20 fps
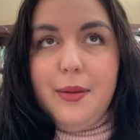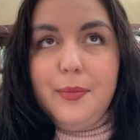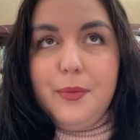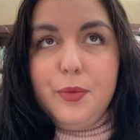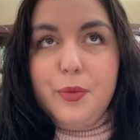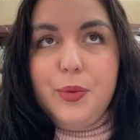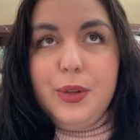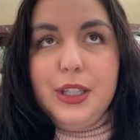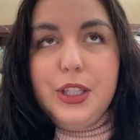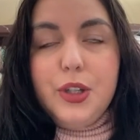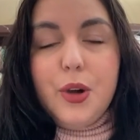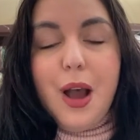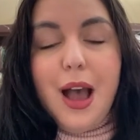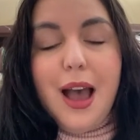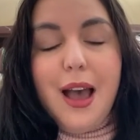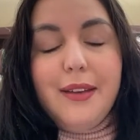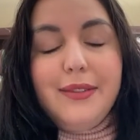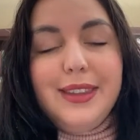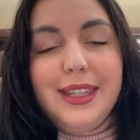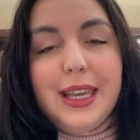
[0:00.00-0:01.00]
we don't
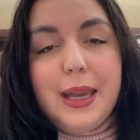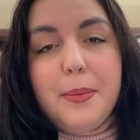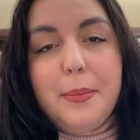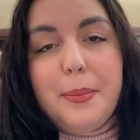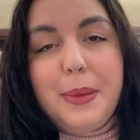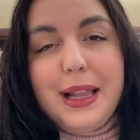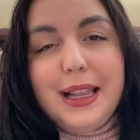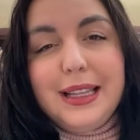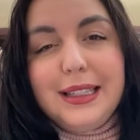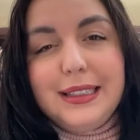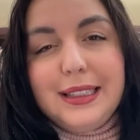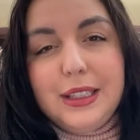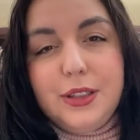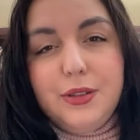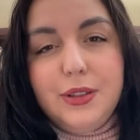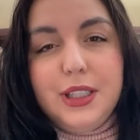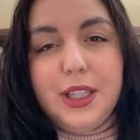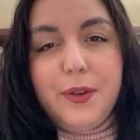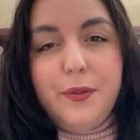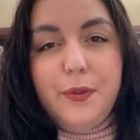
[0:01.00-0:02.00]
have the ability
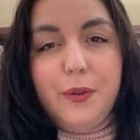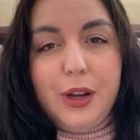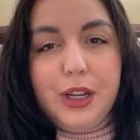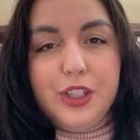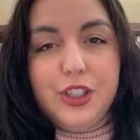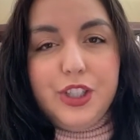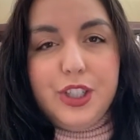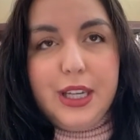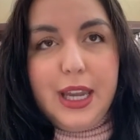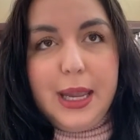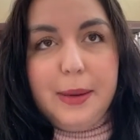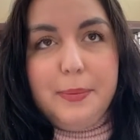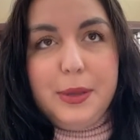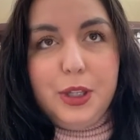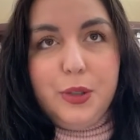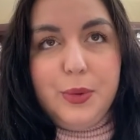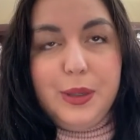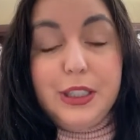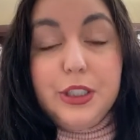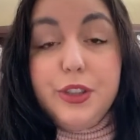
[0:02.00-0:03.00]
to differentiate
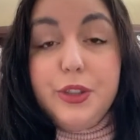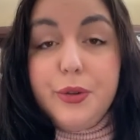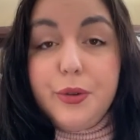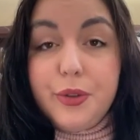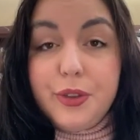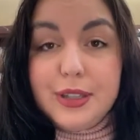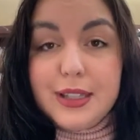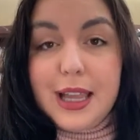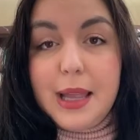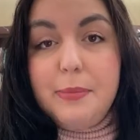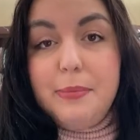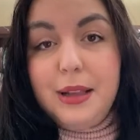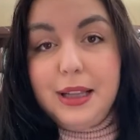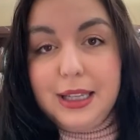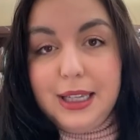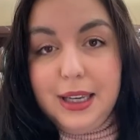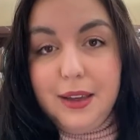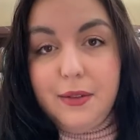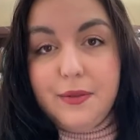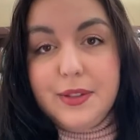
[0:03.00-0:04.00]
between truths and
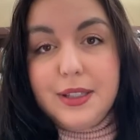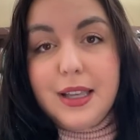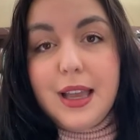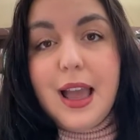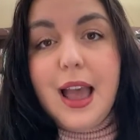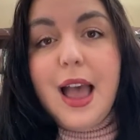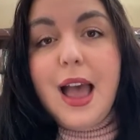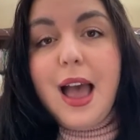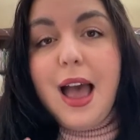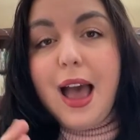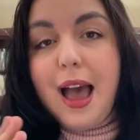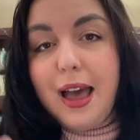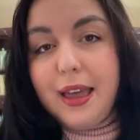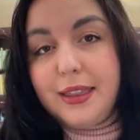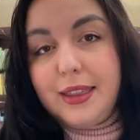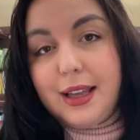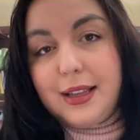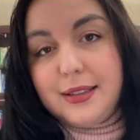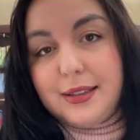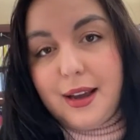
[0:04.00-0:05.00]
beliefs
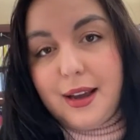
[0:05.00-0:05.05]
at that